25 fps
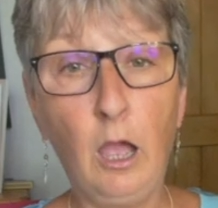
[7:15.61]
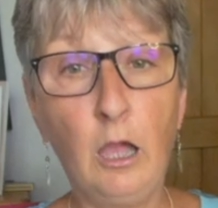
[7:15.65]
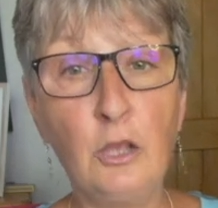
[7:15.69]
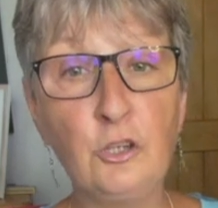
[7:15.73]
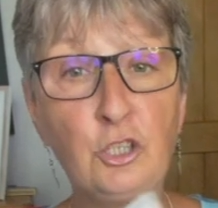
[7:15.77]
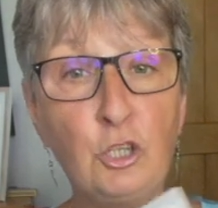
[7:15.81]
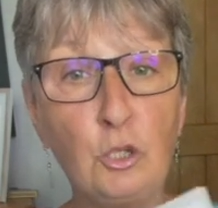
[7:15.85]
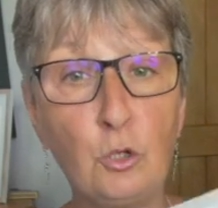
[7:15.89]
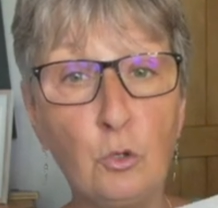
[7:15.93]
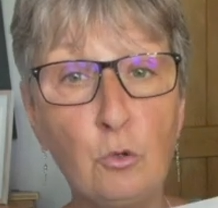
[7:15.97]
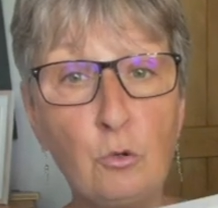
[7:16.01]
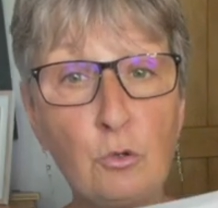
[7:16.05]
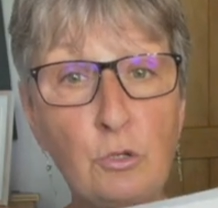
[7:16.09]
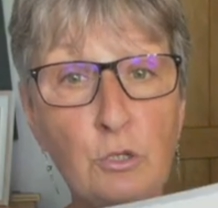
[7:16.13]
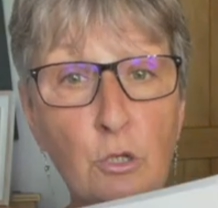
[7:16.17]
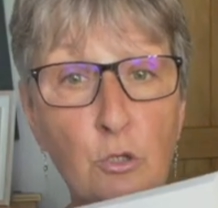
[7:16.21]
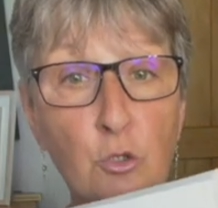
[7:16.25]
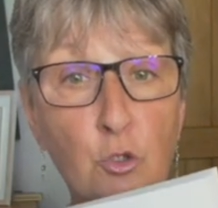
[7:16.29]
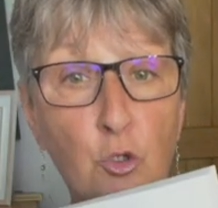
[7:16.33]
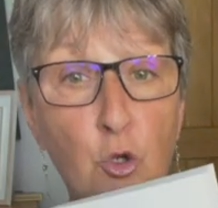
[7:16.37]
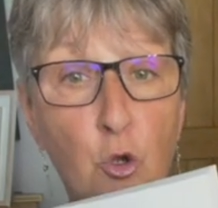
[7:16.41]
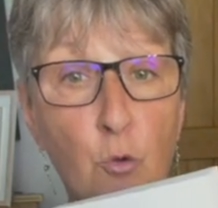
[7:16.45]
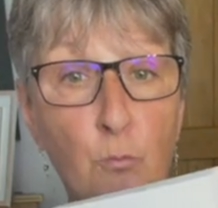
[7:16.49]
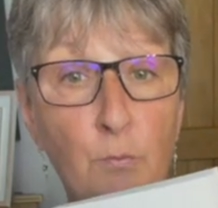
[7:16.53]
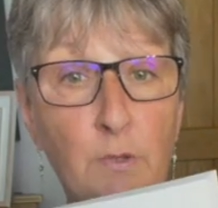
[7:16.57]
she also
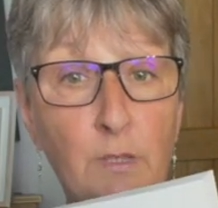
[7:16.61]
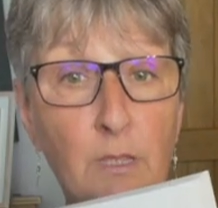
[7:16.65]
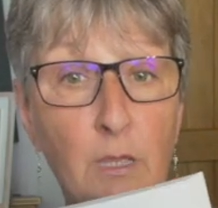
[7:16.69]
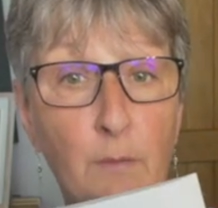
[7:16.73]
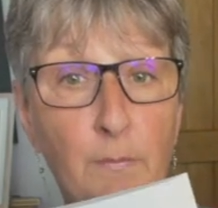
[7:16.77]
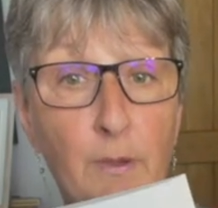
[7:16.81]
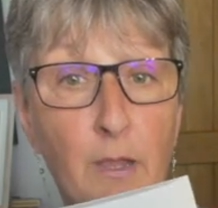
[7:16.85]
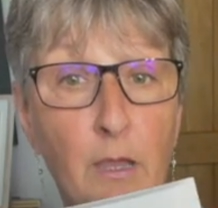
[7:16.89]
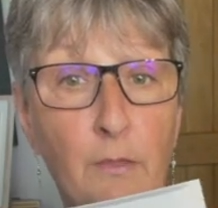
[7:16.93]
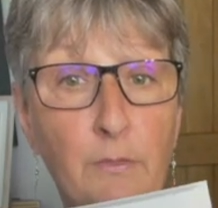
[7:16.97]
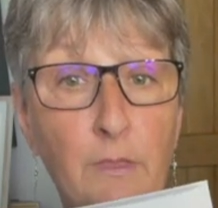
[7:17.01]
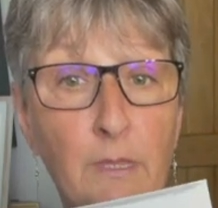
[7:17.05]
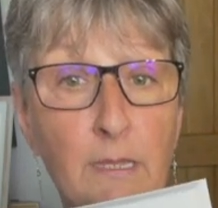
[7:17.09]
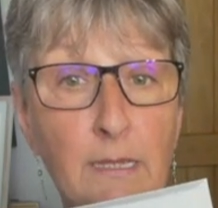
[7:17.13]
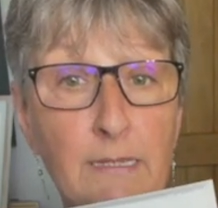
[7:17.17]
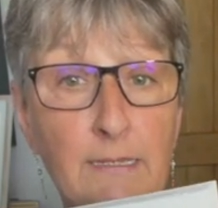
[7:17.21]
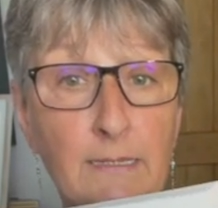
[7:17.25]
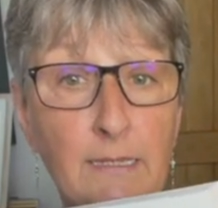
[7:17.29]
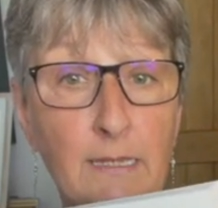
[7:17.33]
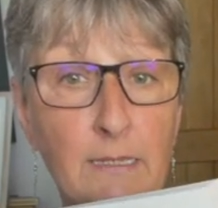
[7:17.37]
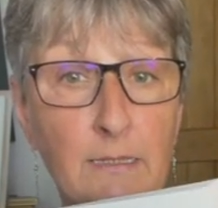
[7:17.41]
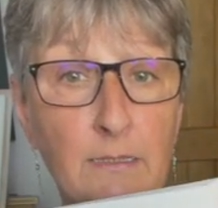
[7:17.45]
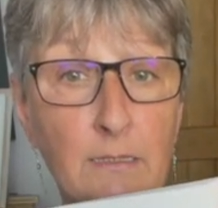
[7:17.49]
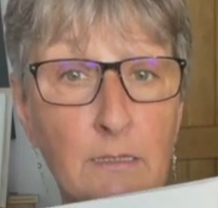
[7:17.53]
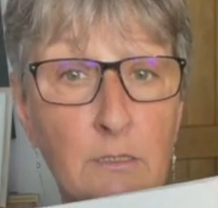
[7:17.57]
taught me about the
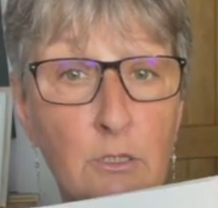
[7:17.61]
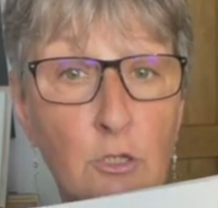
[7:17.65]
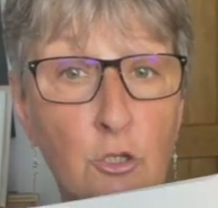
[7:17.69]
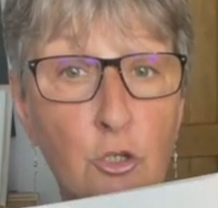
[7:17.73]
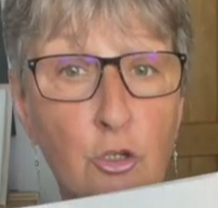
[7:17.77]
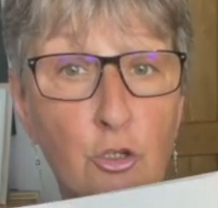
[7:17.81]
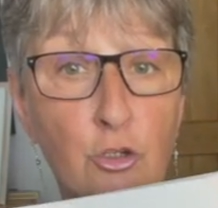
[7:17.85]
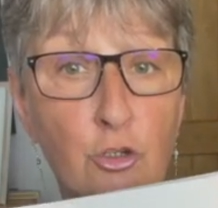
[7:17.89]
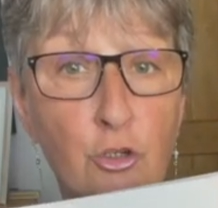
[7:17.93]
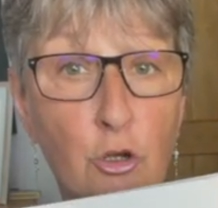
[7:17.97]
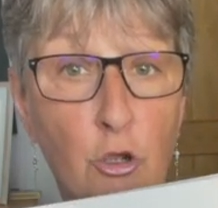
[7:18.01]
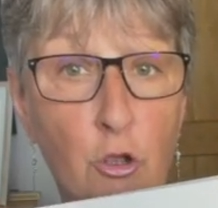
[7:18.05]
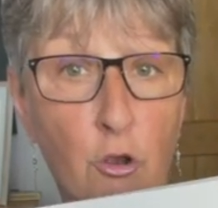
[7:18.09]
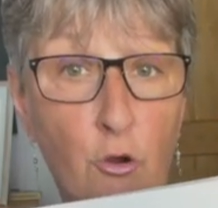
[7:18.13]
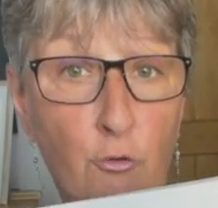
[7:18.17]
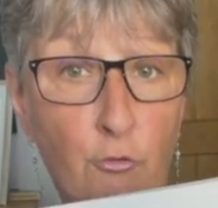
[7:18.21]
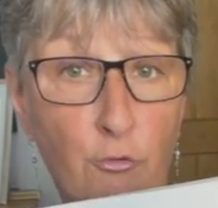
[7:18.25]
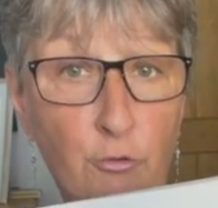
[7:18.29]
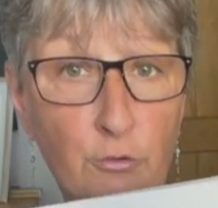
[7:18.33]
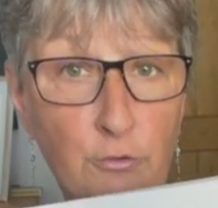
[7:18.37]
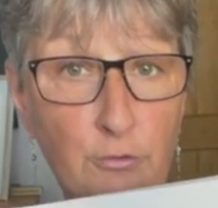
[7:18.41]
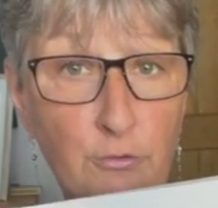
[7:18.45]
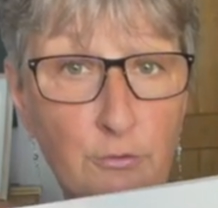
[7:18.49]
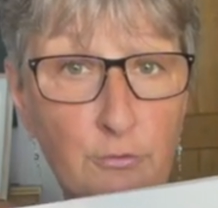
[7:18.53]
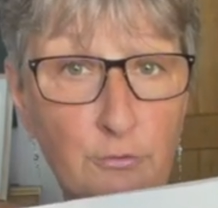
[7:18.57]
extended
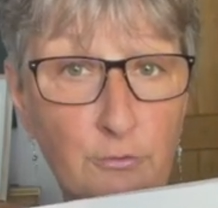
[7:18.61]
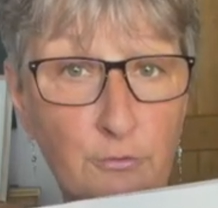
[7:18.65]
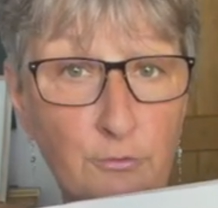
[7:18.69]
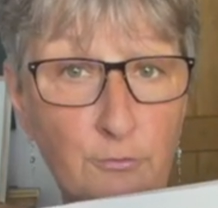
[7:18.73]
chakras.